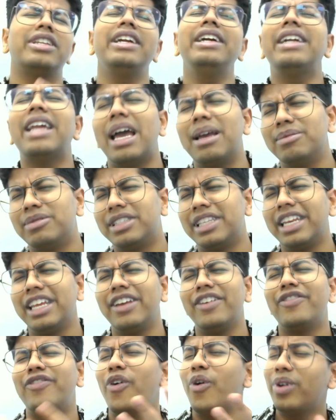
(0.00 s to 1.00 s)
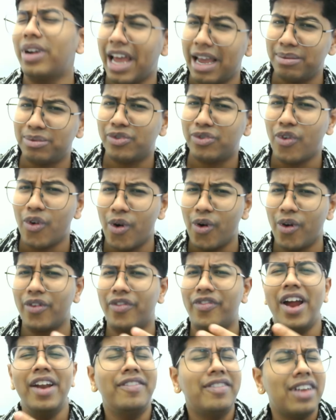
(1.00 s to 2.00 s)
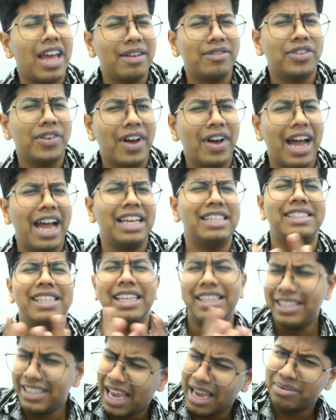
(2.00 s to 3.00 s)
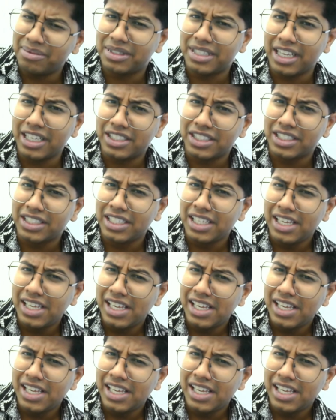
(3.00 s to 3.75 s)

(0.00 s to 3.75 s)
3 times 3, 4 times 4, 5 times 5, 6 times 6,